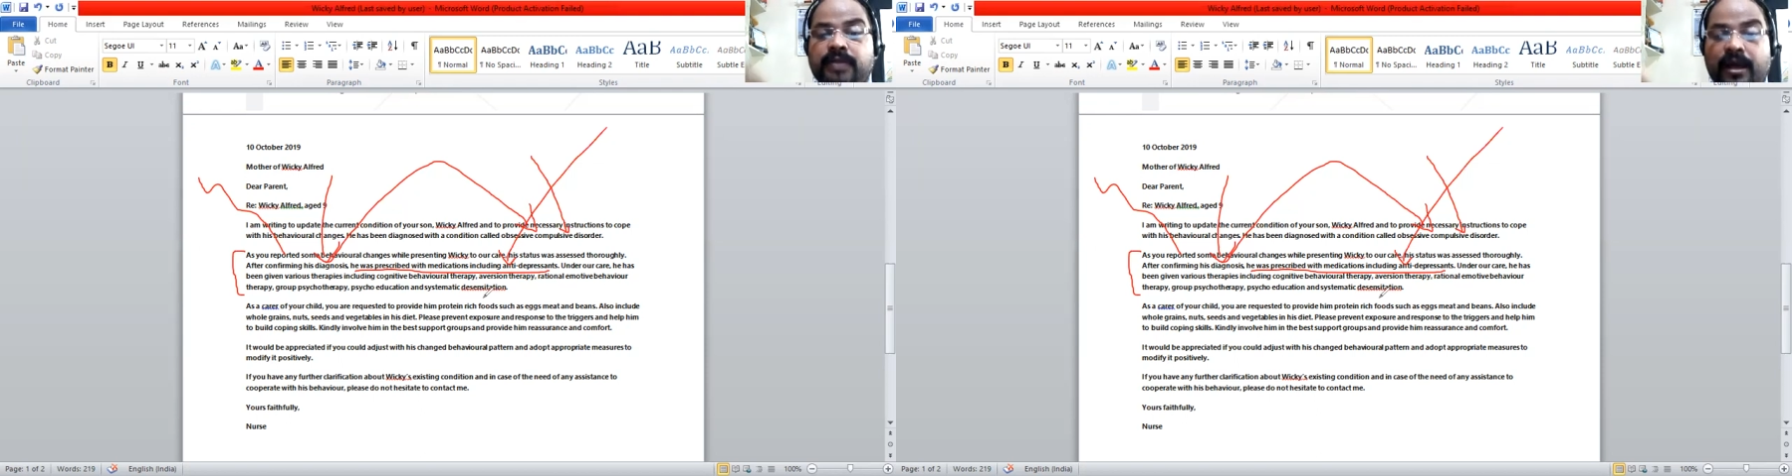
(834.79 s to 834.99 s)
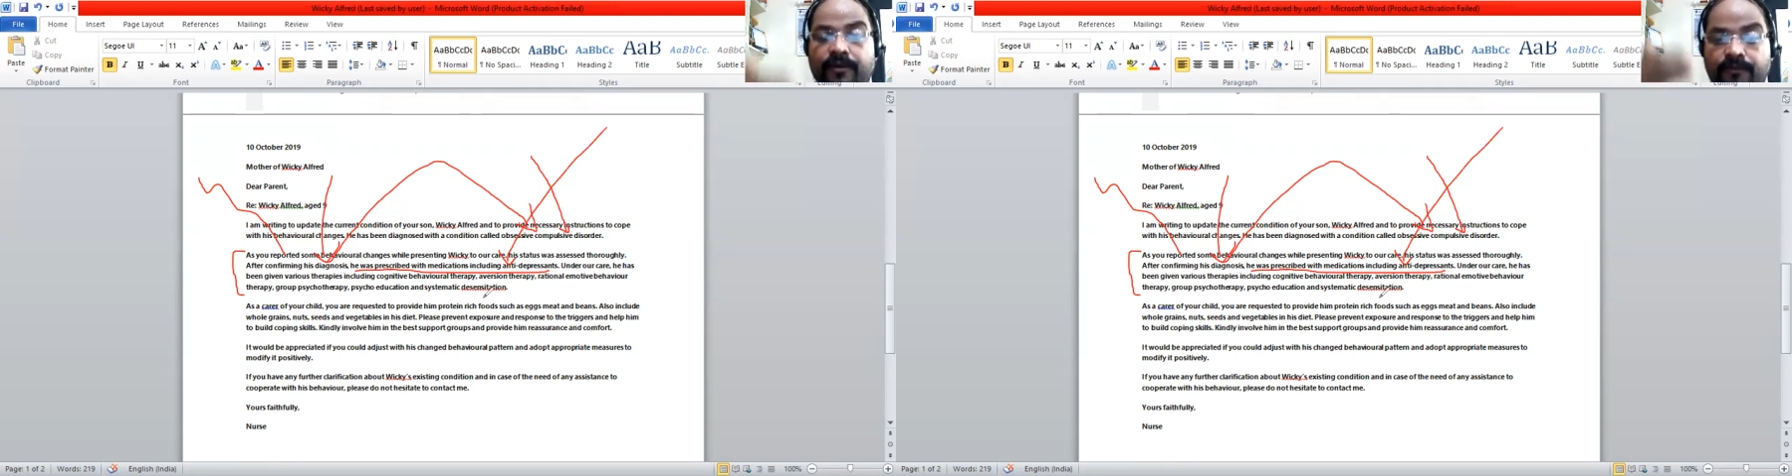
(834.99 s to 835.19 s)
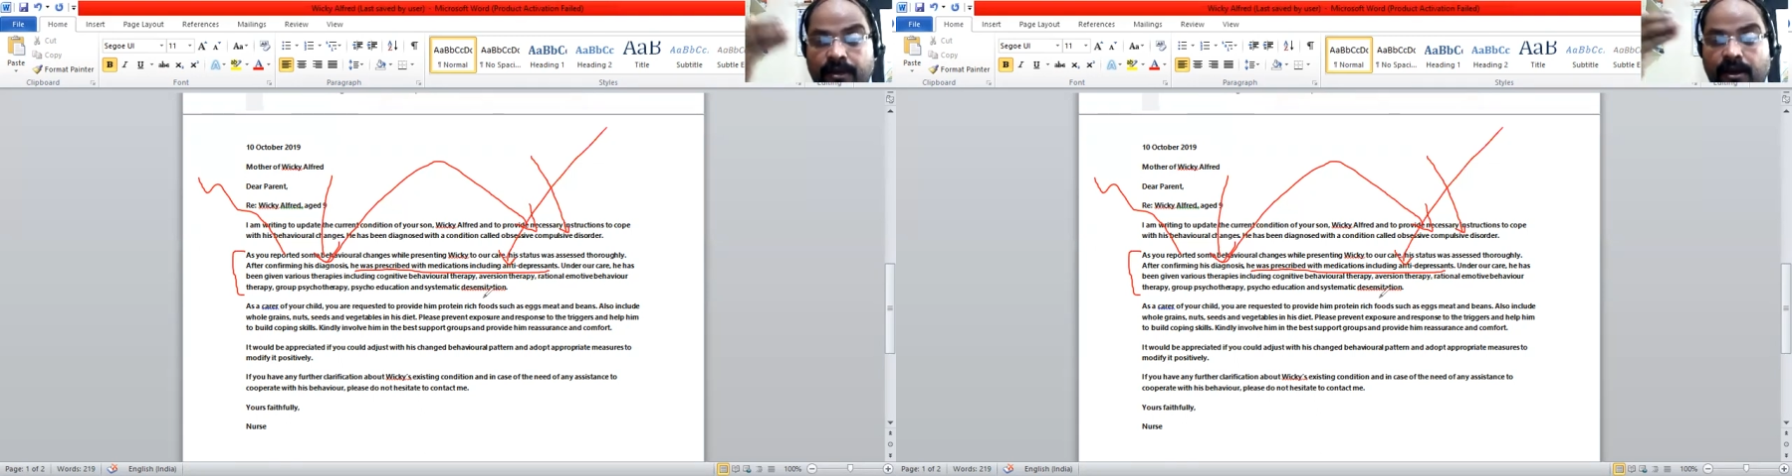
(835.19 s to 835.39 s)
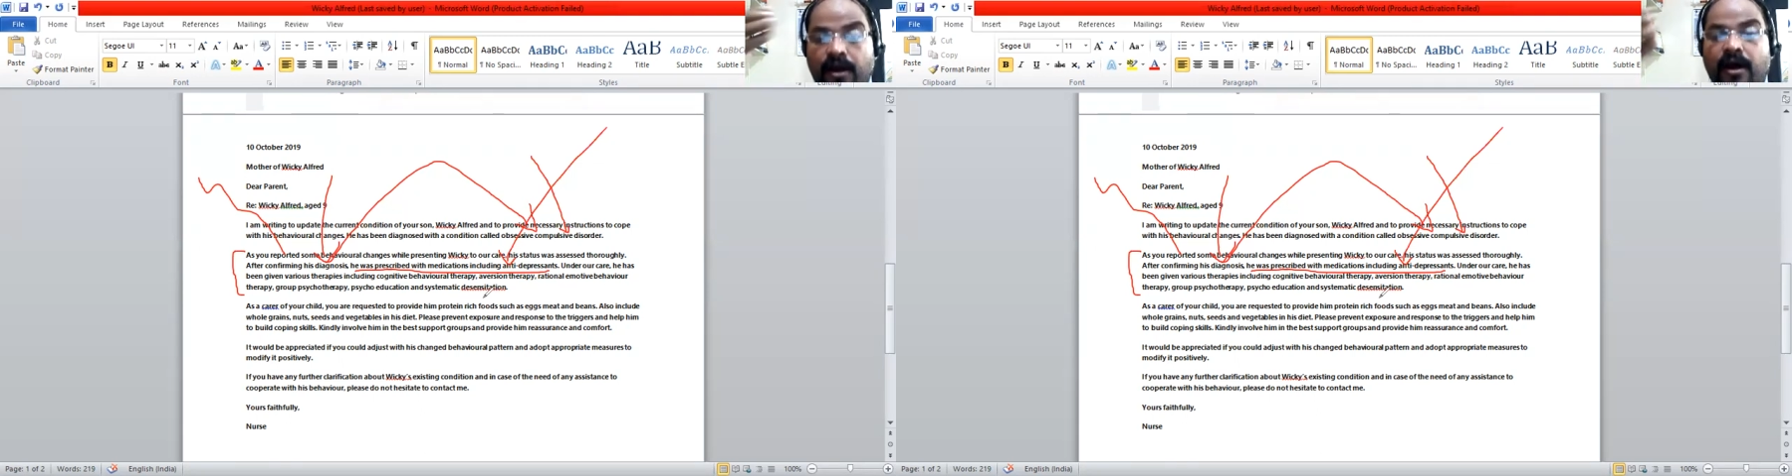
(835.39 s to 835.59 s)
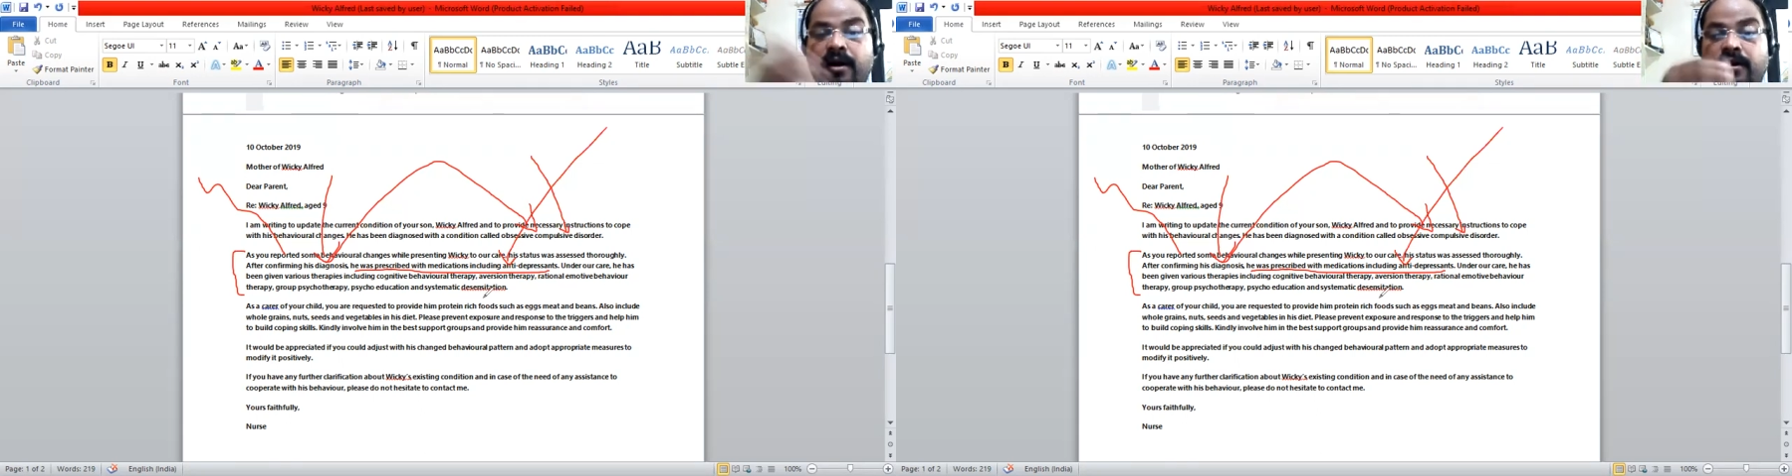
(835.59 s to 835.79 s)
that we
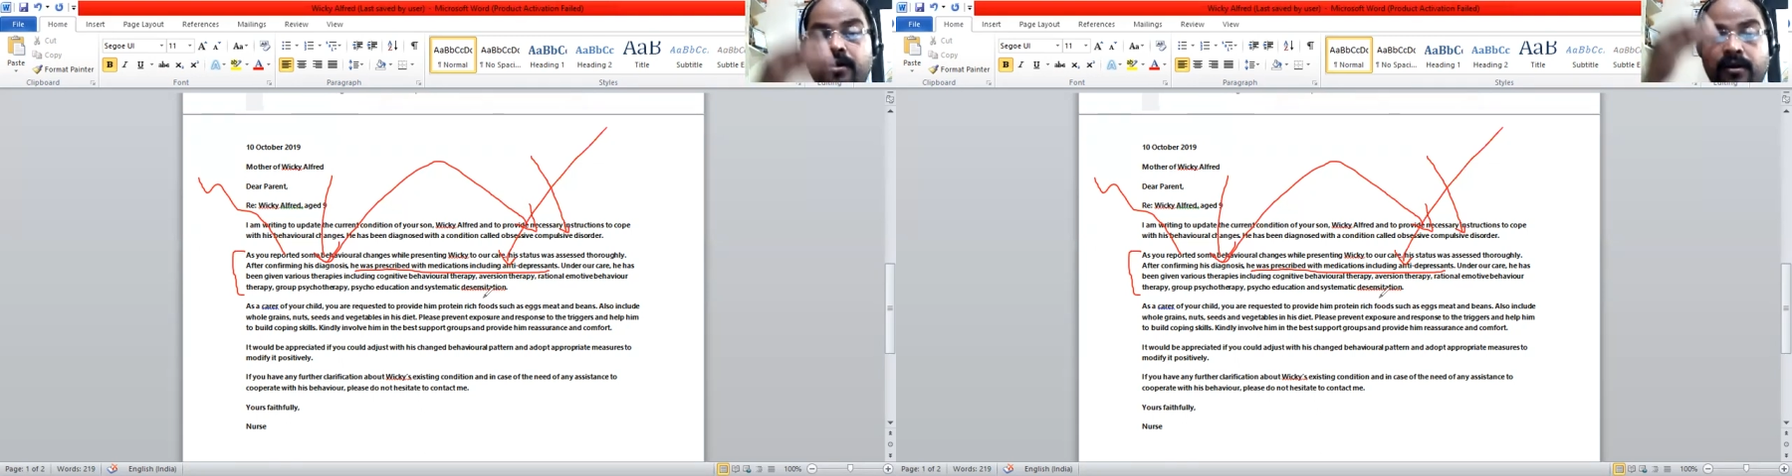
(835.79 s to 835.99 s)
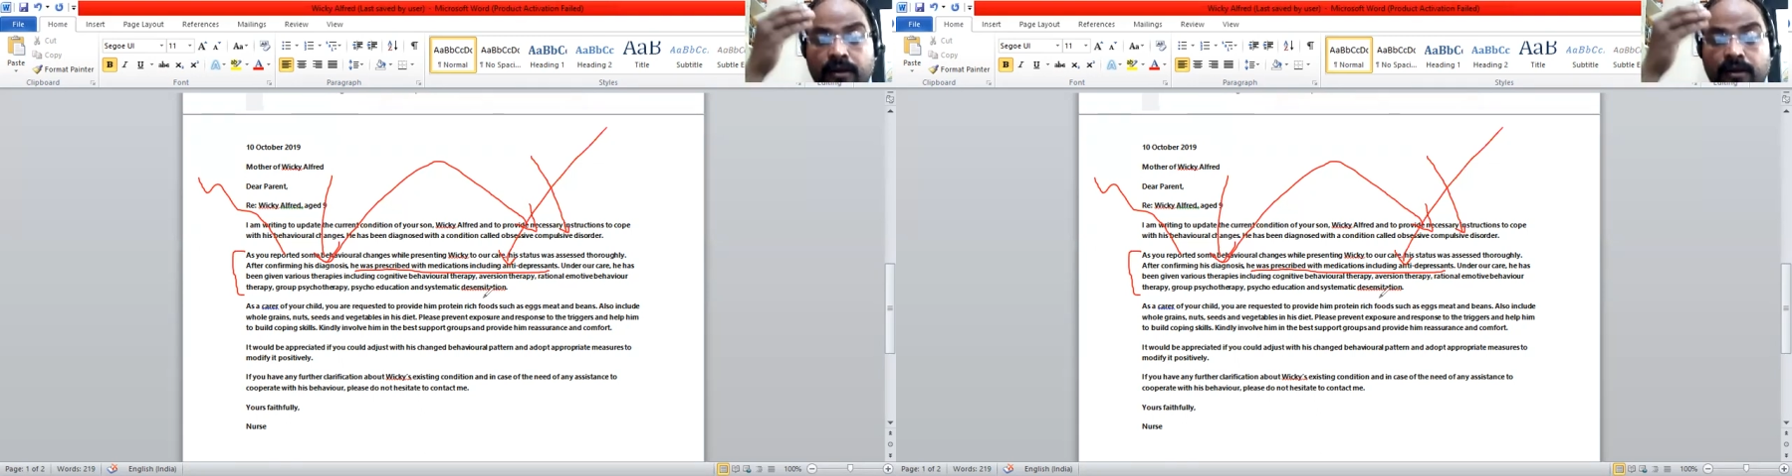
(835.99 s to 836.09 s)
are